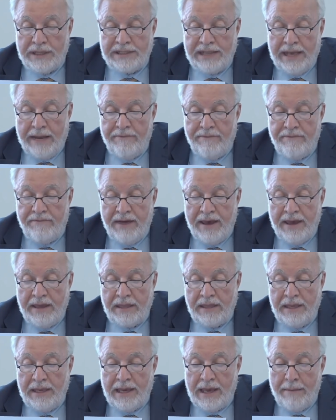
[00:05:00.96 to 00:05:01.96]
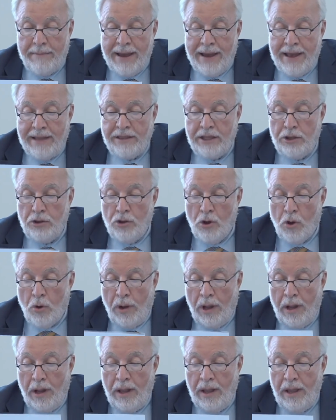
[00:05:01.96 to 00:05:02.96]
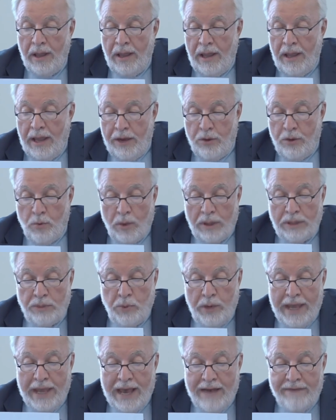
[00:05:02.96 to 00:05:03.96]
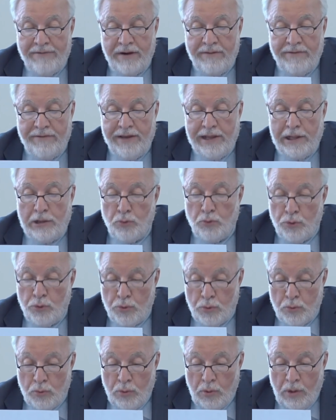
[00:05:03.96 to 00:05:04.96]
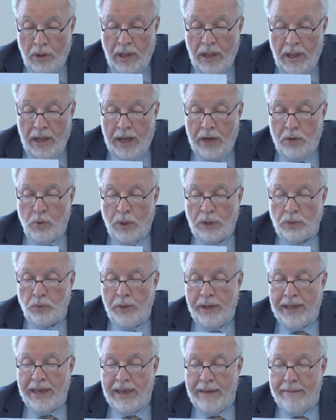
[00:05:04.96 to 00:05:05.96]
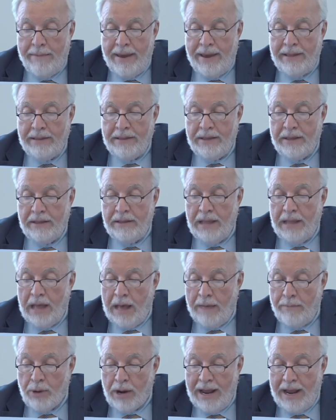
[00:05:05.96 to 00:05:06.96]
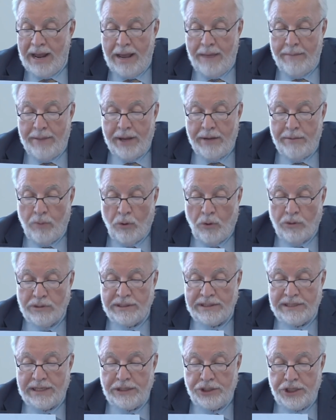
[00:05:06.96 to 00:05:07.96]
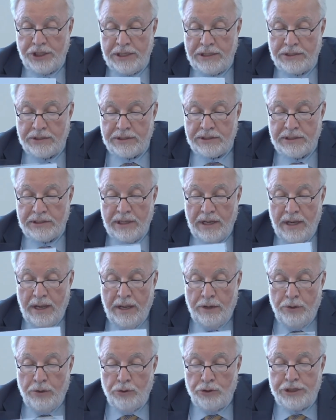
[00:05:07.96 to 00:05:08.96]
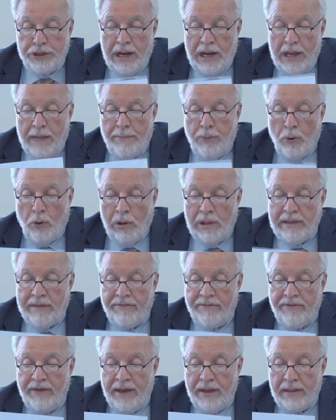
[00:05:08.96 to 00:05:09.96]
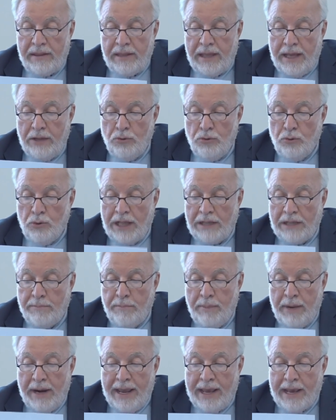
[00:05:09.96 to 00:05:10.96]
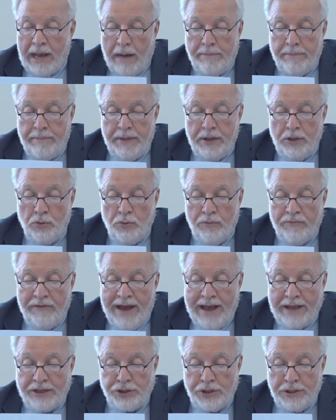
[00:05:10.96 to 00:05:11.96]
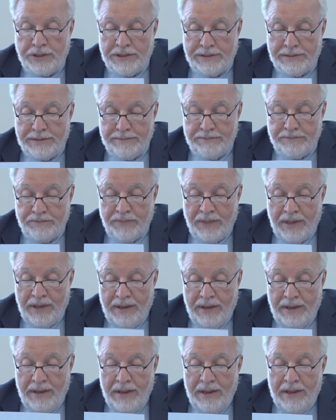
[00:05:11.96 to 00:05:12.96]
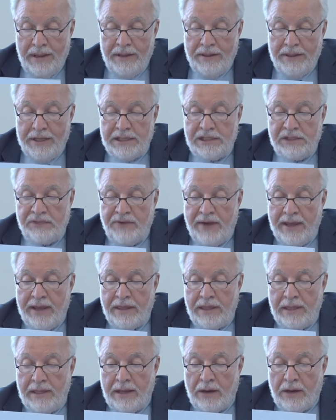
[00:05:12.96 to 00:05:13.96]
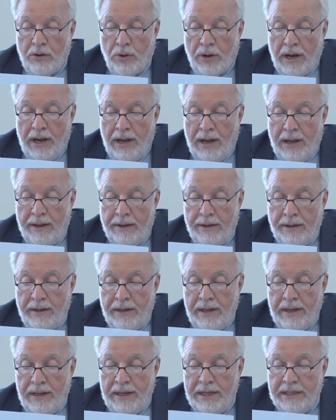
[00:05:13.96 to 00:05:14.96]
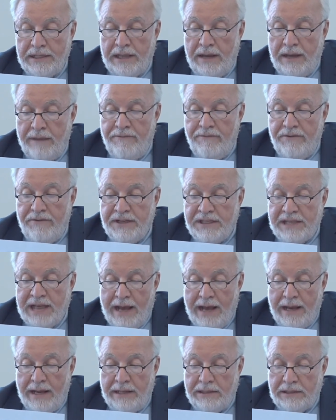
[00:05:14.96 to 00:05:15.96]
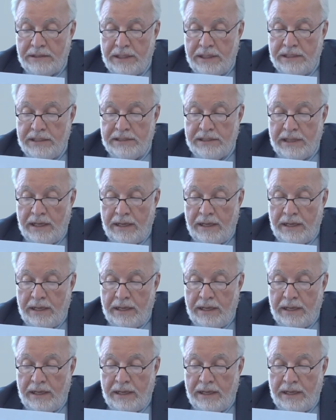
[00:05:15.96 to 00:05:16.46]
the same faith He commanded Noah and what we have revealed to you, and what we commanded Abraham and Moses and Jesus. You shall uphold the faith and do not break up into factions. This faith in the Qur'an is emphasized,